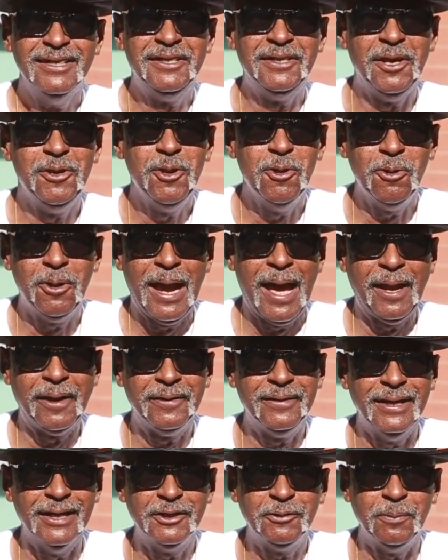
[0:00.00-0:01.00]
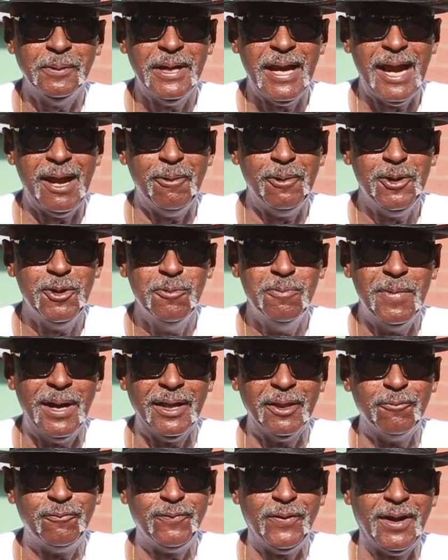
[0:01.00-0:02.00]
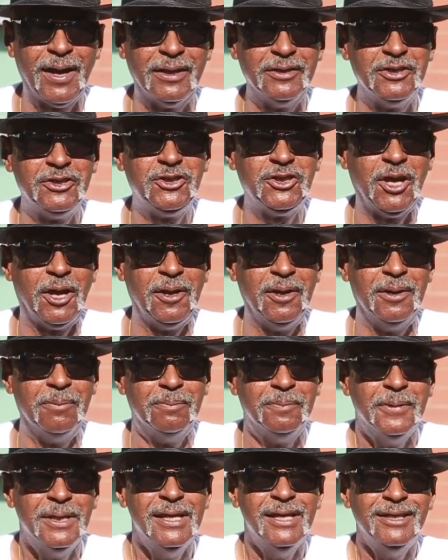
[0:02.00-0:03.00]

She said, you got a disciplinary, you motherfucker. Shut up.